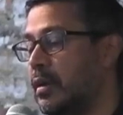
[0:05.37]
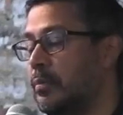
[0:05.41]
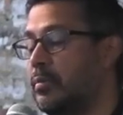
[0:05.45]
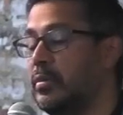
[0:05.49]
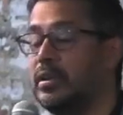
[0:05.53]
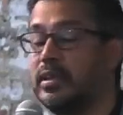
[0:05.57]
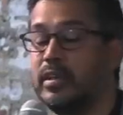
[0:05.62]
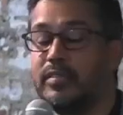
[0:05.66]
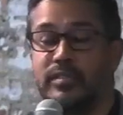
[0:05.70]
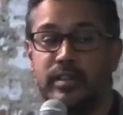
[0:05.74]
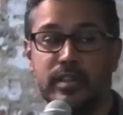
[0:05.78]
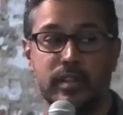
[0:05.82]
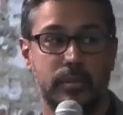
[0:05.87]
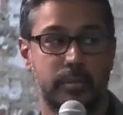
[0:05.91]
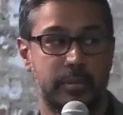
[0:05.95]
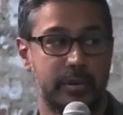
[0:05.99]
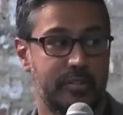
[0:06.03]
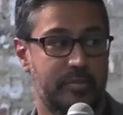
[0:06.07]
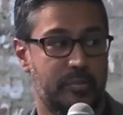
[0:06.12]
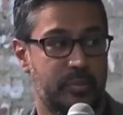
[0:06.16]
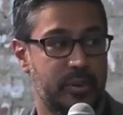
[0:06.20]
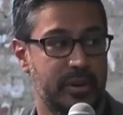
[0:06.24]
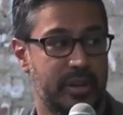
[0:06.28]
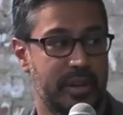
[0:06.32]
I'm going to give a little bit
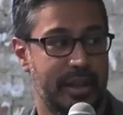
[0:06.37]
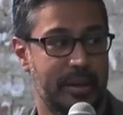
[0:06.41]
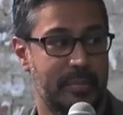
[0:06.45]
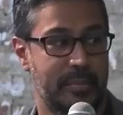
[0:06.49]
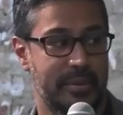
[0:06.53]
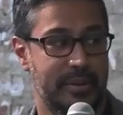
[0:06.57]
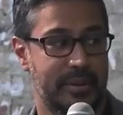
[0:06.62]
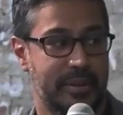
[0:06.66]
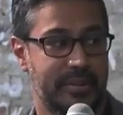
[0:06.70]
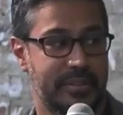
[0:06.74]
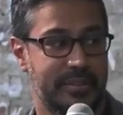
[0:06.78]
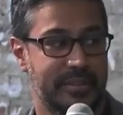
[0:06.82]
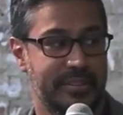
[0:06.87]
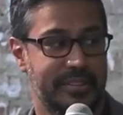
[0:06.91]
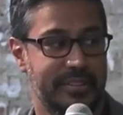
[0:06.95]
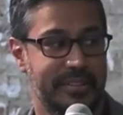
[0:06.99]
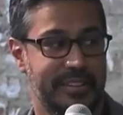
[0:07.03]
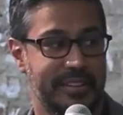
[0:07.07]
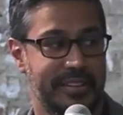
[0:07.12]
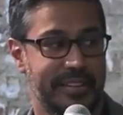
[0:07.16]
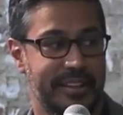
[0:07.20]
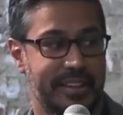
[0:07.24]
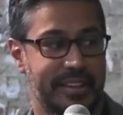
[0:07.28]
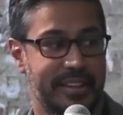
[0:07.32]
of preamble,
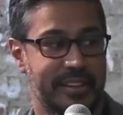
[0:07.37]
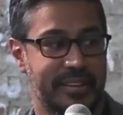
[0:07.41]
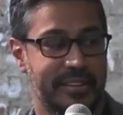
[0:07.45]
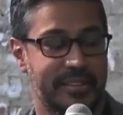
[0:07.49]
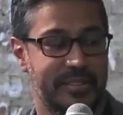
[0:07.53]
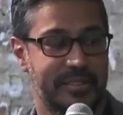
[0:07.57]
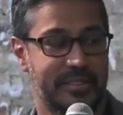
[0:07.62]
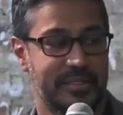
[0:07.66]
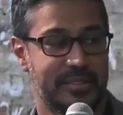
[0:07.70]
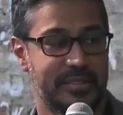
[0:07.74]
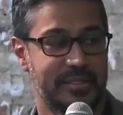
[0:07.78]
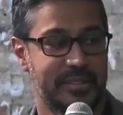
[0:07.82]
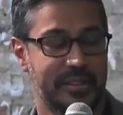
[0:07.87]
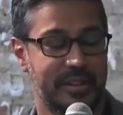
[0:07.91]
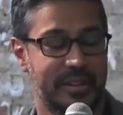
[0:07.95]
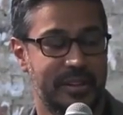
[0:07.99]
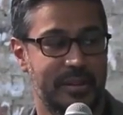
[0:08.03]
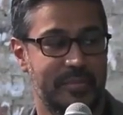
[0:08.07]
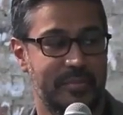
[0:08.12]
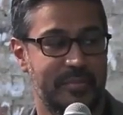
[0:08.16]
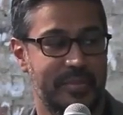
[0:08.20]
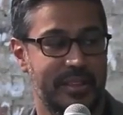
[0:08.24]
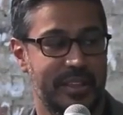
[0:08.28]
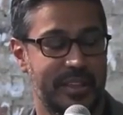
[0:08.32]
and,
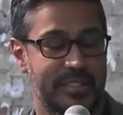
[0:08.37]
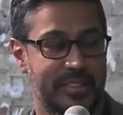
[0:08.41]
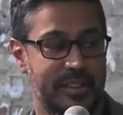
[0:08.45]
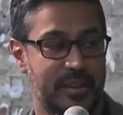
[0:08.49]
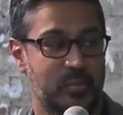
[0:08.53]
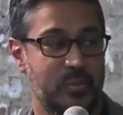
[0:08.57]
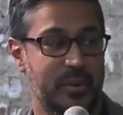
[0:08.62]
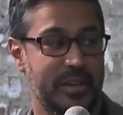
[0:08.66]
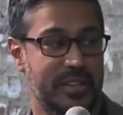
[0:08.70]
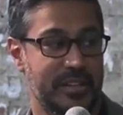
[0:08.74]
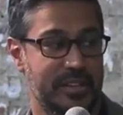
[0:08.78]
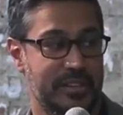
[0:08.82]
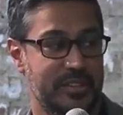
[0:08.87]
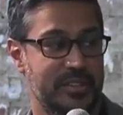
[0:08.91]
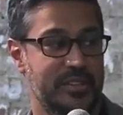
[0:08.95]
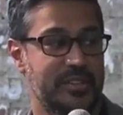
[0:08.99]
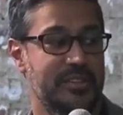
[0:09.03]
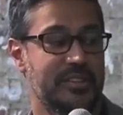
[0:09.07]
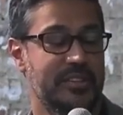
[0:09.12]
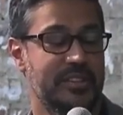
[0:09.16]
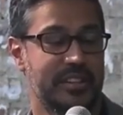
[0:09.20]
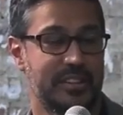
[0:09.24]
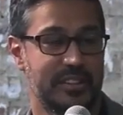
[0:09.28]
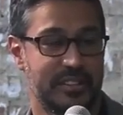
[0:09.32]
um, and then we
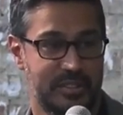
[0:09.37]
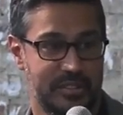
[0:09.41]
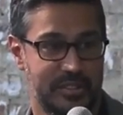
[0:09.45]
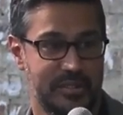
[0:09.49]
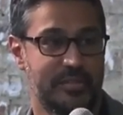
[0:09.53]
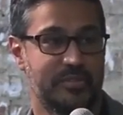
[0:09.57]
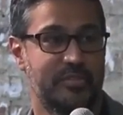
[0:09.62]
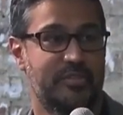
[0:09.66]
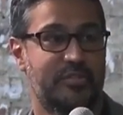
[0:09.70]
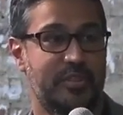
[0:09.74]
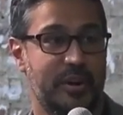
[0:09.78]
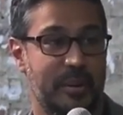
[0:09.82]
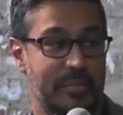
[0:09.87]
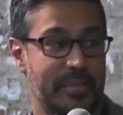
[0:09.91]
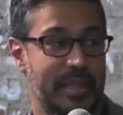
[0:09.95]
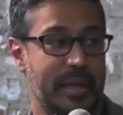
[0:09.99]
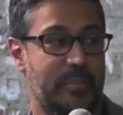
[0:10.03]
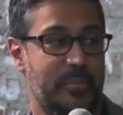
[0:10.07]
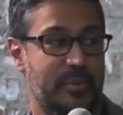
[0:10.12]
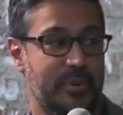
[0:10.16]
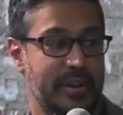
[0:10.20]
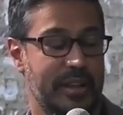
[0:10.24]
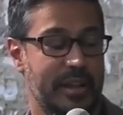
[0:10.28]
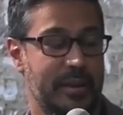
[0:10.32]
can, from
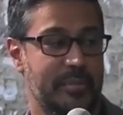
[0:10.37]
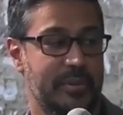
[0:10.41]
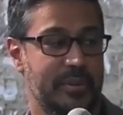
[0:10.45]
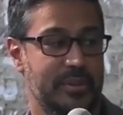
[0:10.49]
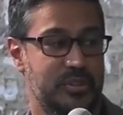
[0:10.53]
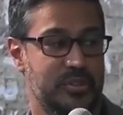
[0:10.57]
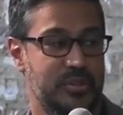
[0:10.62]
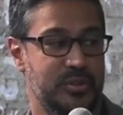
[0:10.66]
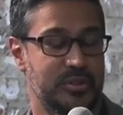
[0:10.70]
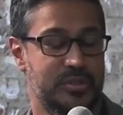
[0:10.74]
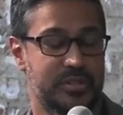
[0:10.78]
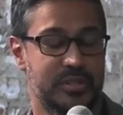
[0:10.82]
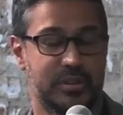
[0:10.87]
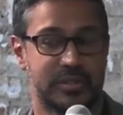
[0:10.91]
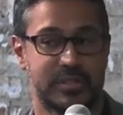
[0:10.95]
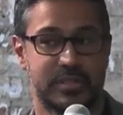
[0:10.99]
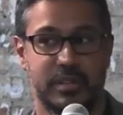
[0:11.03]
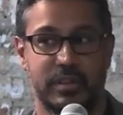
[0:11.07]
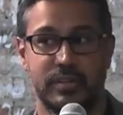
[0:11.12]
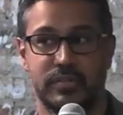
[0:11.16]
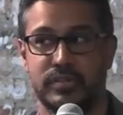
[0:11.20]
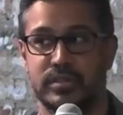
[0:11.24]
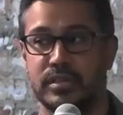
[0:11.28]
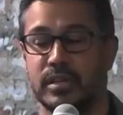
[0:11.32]
that preamble, introduce
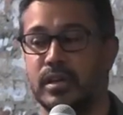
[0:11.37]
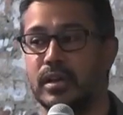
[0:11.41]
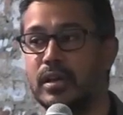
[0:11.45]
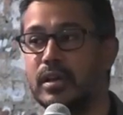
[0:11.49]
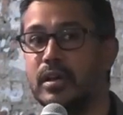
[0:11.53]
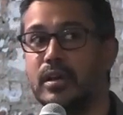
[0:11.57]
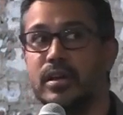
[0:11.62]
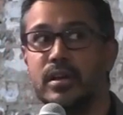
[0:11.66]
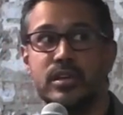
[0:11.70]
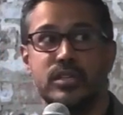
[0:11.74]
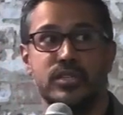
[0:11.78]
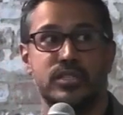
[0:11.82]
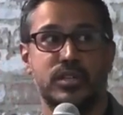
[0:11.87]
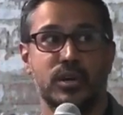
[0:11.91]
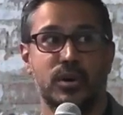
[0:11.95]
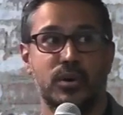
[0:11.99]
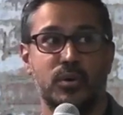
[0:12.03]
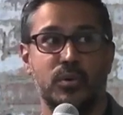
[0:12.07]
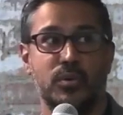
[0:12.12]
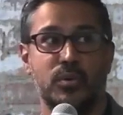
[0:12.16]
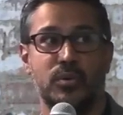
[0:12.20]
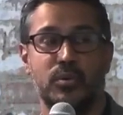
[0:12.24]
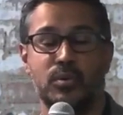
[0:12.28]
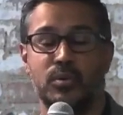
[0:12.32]
ourselves.
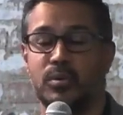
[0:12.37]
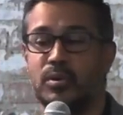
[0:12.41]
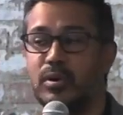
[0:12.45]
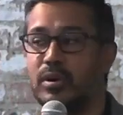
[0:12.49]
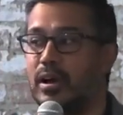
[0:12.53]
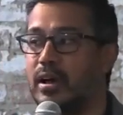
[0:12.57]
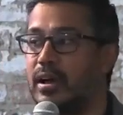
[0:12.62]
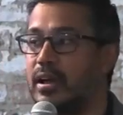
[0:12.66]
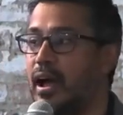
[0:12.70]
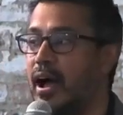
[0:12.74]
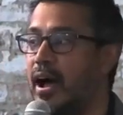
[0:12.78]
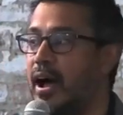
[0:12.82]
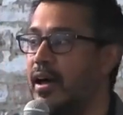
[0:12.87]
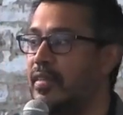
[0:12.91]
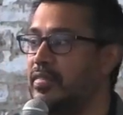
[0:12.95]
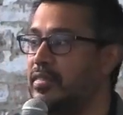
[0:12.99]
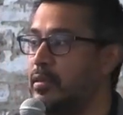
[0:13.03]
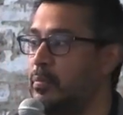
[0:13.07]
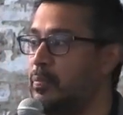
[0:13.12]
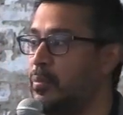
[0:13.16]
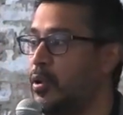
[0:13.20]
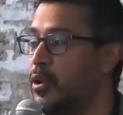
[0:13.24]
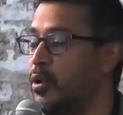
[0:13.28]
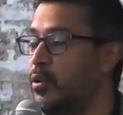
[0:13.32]
So on
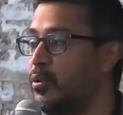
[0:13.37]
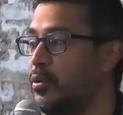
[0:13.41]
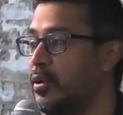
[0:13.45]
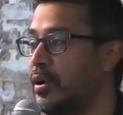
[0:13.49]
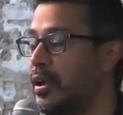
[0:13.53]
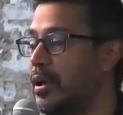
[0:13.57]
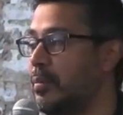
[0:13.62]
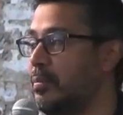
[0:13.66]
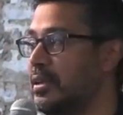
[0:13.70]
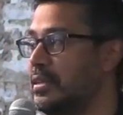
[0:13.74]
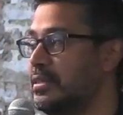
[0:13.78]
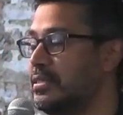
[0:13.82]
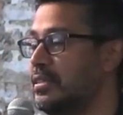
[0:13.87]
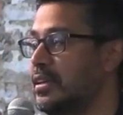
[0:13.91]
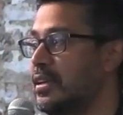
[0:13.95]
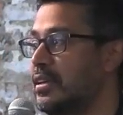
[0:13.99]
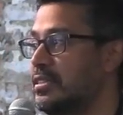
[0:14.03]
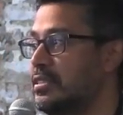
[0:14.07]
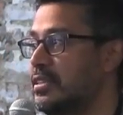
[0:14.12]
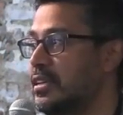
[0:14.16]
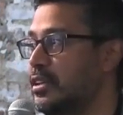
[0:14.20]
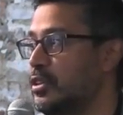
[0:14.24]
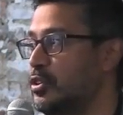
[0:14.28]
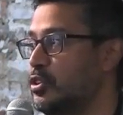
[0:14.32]
the program, it
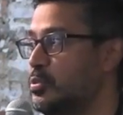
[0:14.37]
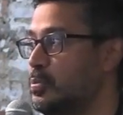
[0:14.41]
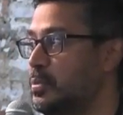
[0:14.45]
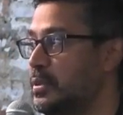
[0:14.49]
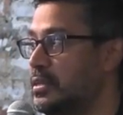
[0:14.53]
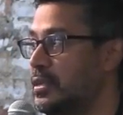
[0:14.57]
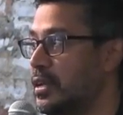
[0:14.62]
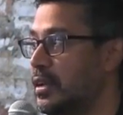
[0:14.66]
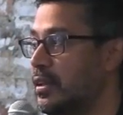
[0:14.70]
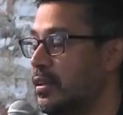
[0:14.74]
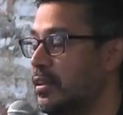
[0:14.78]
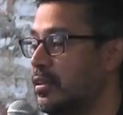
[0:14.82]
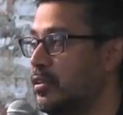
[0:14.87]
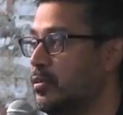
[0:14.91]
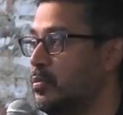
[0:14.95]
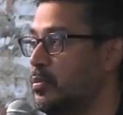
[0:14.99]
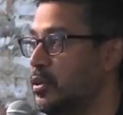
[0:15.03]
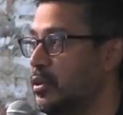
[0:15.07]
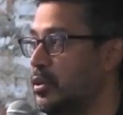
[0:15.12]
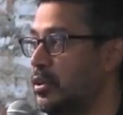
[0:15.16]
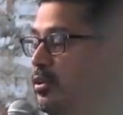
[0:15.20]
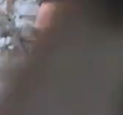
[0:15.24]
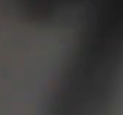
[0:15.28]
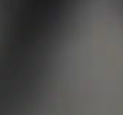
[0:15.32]
says Hilesh Patel,
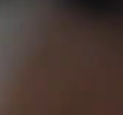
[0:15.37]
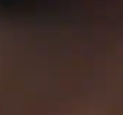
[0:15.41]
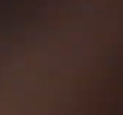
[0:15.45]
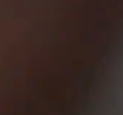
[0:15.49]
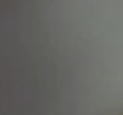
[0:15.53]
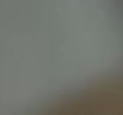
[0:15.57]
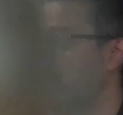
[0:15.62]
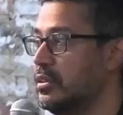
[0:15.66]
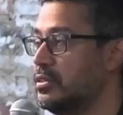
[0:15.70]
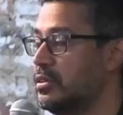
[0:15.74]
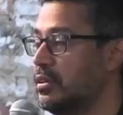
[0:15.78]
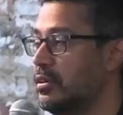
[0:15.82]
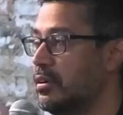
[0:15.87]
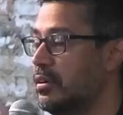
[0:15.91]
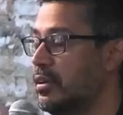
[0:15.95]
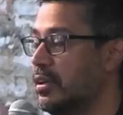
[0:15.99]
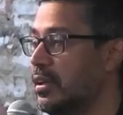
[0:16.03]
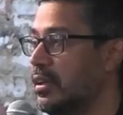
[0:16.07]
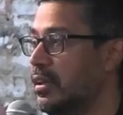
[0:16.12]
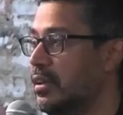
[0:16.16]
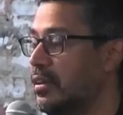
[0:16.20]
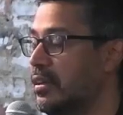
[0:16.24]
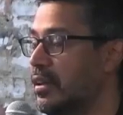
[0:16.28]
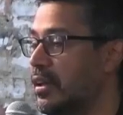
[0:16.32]
community organizer,
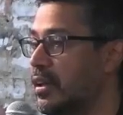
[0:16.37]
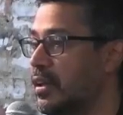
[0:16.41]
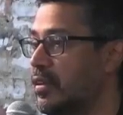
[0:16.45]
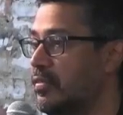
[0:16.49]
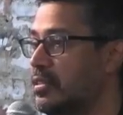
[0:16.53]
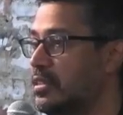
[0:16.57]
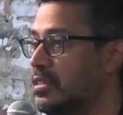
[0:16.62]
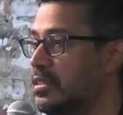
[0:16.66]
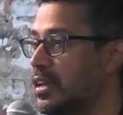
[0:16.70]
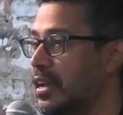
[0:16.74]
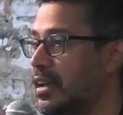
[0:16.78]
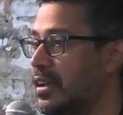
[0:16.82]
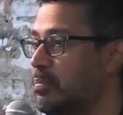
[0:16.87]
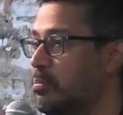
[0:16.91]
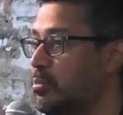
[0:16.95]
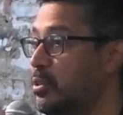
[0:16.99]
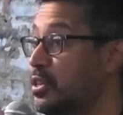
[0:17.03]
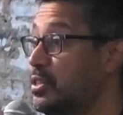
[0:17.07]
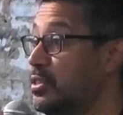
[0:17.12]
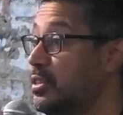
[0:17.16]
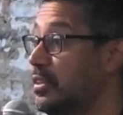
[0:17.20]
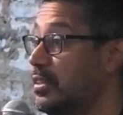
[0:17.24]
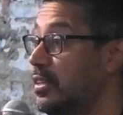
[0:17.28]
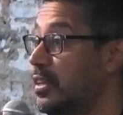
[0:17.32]
and I have to say I
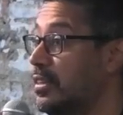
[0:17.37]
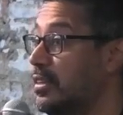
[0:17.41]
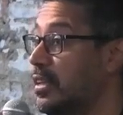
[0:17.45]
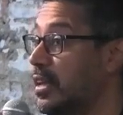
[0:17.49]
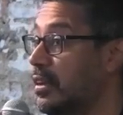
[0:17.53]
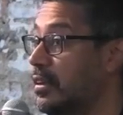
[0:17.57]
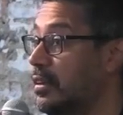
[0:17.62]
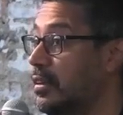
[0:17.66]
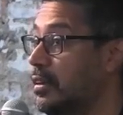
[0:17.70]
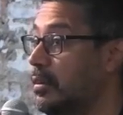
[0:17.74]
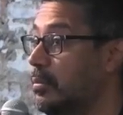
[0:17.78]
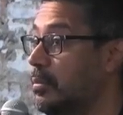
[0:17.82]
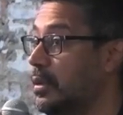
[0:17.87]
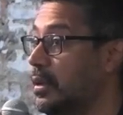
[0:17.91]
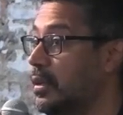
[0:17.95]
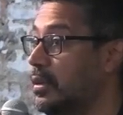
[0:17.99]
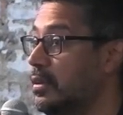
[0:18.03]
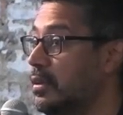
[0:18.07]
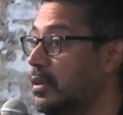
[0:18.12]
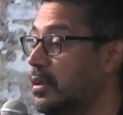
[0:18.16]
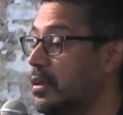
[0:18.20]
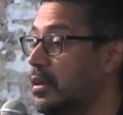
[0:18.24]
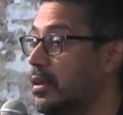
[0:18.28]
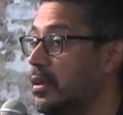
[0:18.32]
bristled at that a little bit.